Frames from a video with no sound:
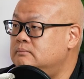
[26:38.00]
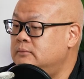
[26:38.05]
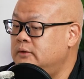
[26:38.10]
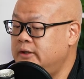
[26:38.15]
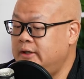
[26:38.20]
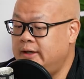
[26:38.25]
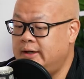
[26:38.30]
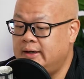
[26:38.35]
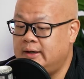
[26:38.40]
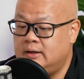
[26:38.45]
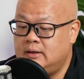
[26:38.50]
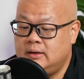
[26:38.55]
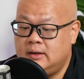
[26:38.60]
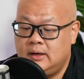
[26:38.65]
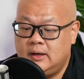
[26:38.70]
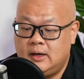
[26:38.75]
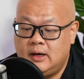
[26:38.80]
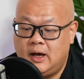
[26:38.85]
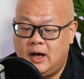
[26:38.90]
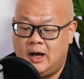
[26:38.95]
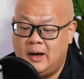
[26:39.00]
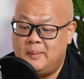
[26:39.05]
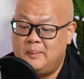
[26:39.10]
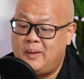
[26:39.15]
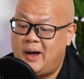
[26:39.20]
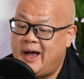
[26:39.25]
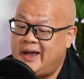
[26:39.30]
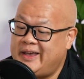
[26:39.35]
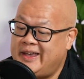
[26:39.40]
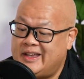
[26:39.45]
Yeah.
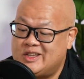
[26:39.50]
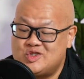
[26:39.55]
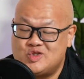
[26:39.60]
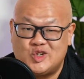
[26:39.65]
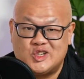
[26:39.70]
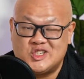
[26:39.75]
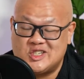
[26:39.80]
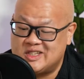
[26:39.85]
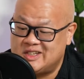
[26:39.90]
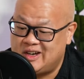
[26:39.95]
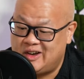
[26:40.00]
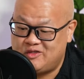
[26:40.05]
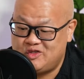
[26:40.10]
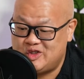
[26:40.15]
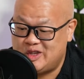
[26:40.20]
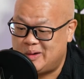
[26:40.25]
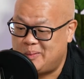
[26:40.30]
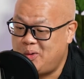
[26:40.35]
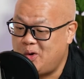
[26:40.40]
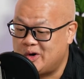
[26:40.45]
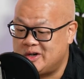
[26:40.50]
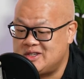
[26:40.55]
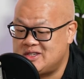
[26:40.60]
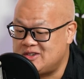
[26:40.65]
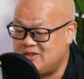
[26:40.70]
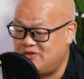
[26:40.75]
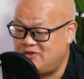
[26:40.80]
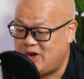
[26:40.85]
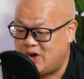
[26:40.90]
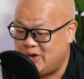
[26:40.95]
I can't stress enough the importance
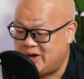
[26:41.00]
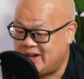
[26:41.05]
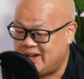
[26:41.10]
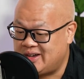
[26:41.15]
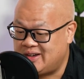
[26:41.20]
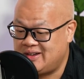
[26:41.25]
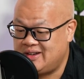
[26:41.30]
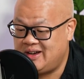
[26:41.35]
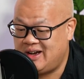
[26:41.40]
of voting.